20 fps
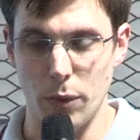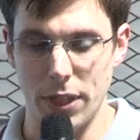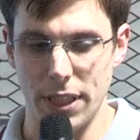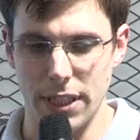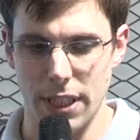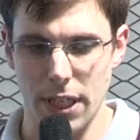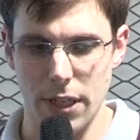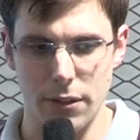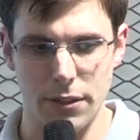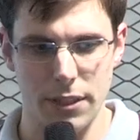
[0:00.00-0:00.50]

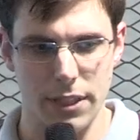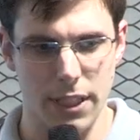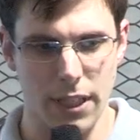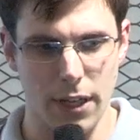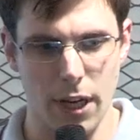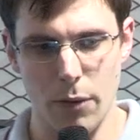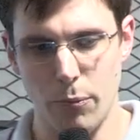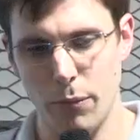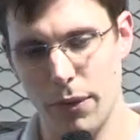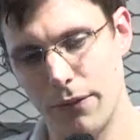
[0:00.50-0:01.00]
Windows.
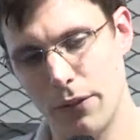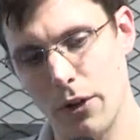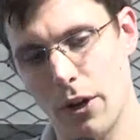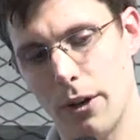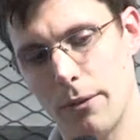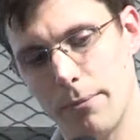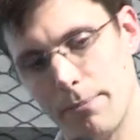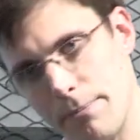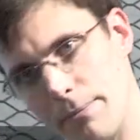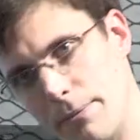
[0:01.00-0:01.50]
We've
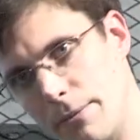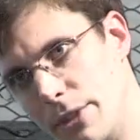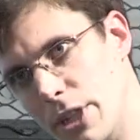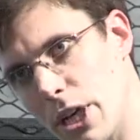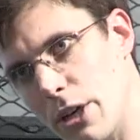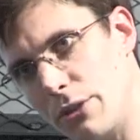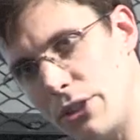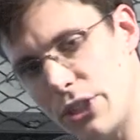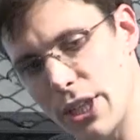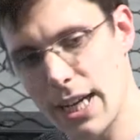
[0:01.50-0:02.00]
got
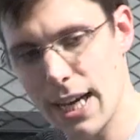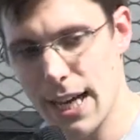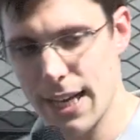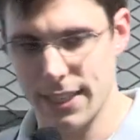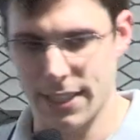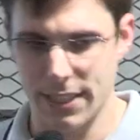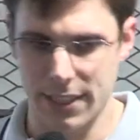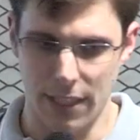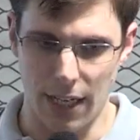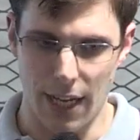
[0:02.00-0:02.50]

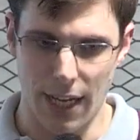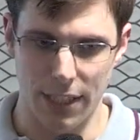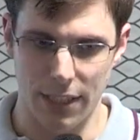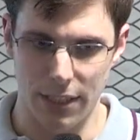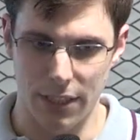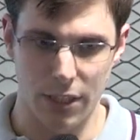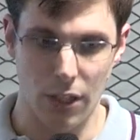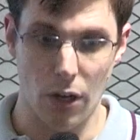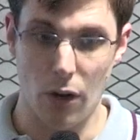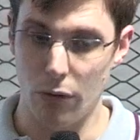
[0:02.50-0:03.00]
Node.js
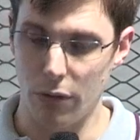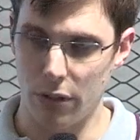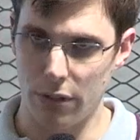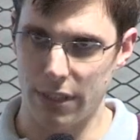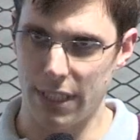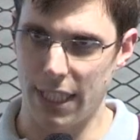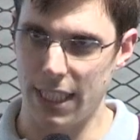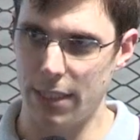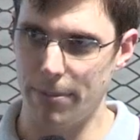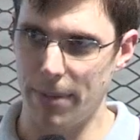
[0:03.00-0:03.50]
and
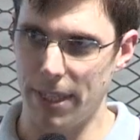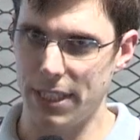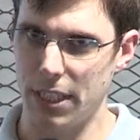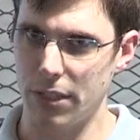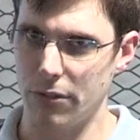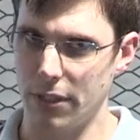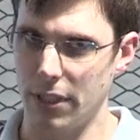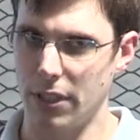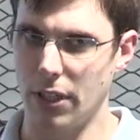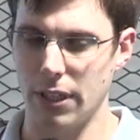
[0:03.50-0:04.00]
Oracle
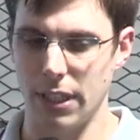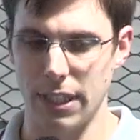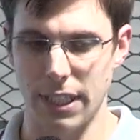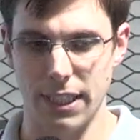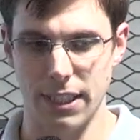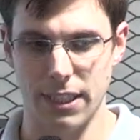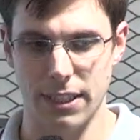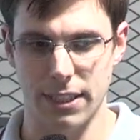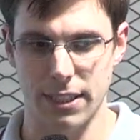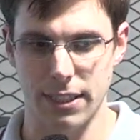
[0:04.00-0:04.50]
databases running on
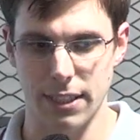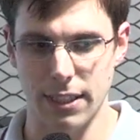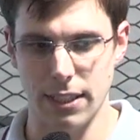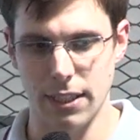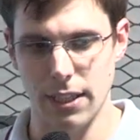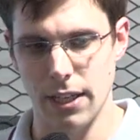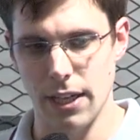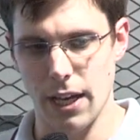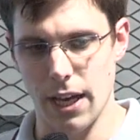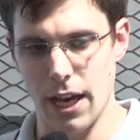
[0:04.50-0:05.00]
Linux.
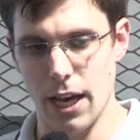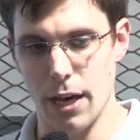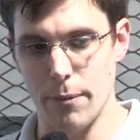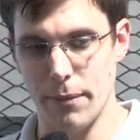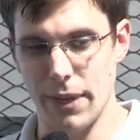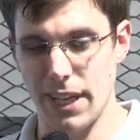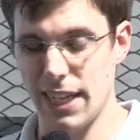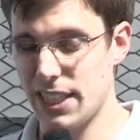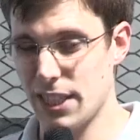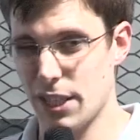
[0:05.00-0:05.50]

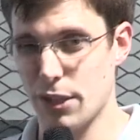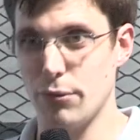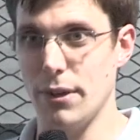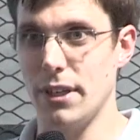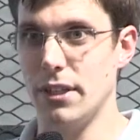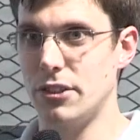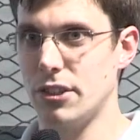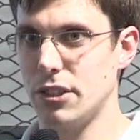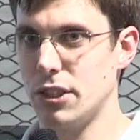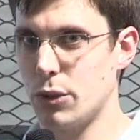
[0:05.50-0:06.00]
It's
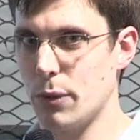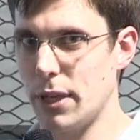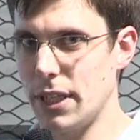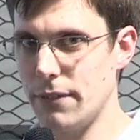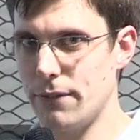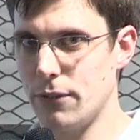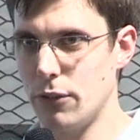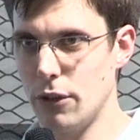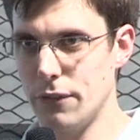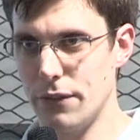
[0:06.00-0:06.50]

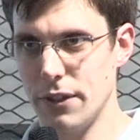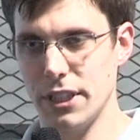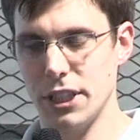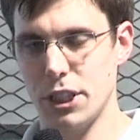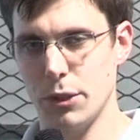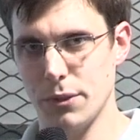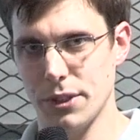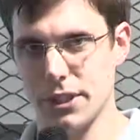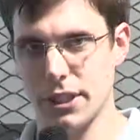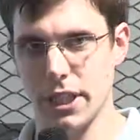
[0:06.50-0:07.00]
324
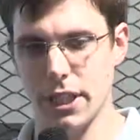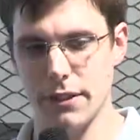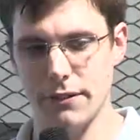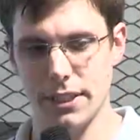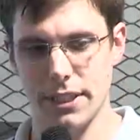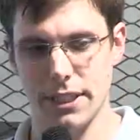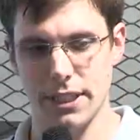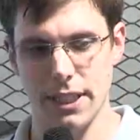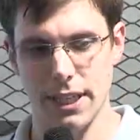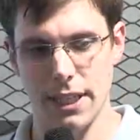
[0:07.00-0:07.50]
virtual
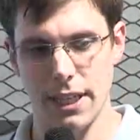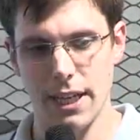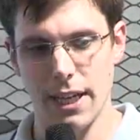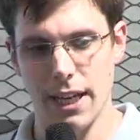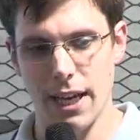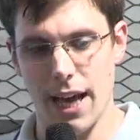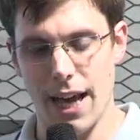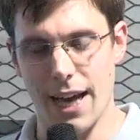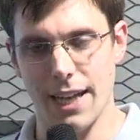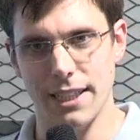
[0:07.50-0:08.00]
servers,
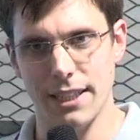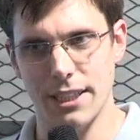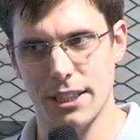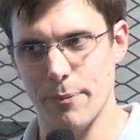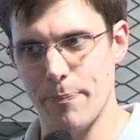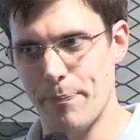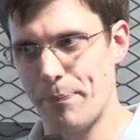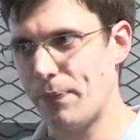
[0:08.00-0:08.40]
and